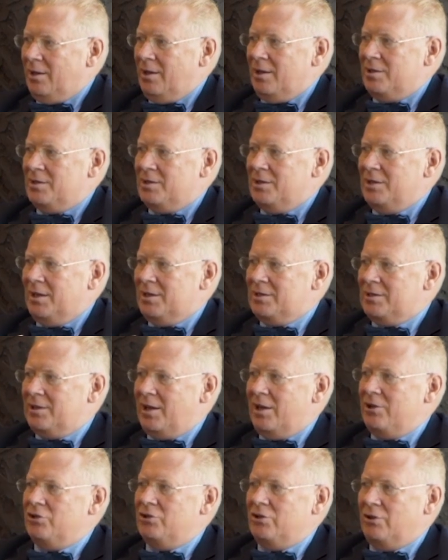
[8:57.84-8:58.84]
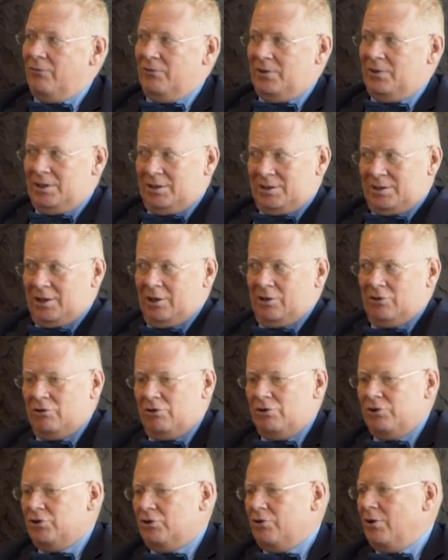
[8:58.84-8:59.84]
as an extension of this
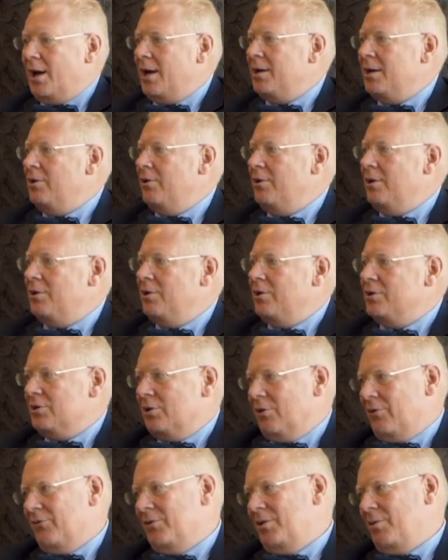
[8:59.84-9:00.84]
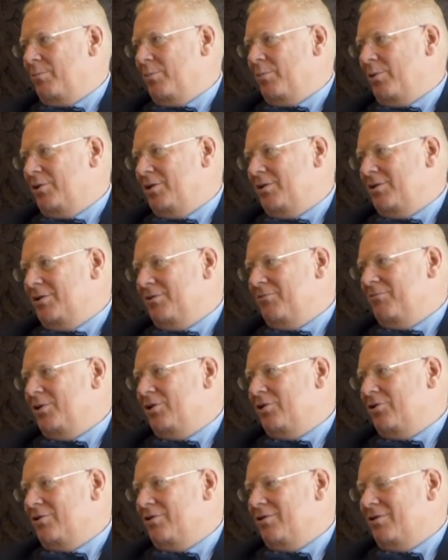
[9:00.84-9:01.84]
technology to other areas of the bodies,
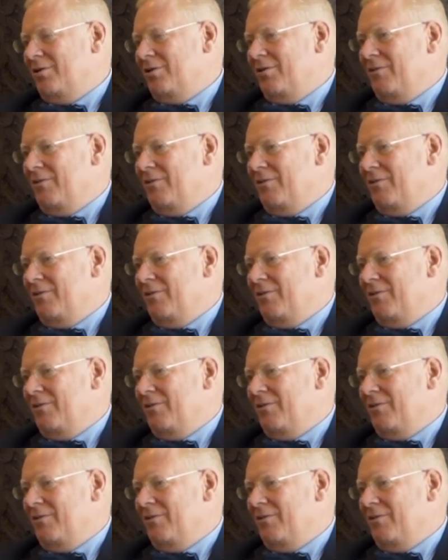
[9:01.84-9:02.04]
which